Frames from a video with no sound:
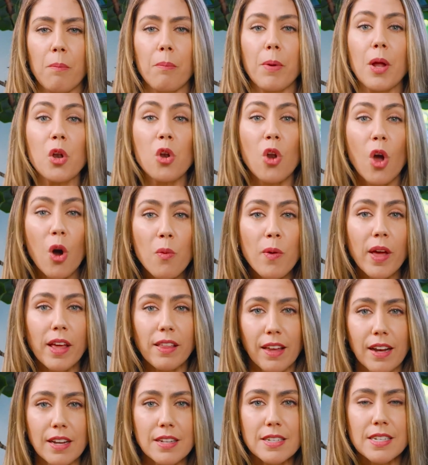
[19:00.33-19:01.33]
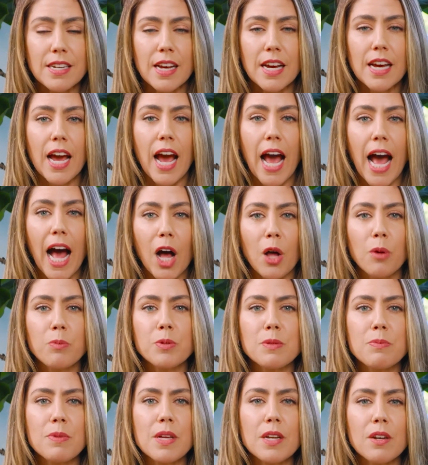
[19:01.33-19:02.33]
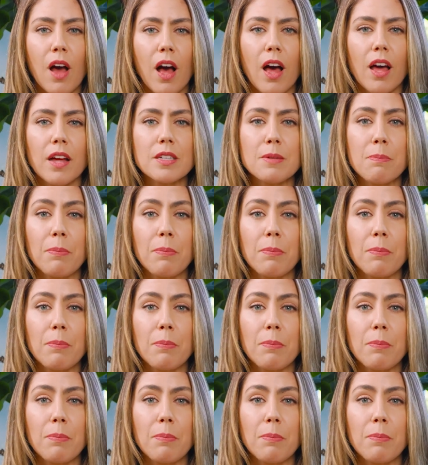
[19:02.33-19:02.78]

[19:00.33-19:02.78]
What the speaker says: but knowing this helps me not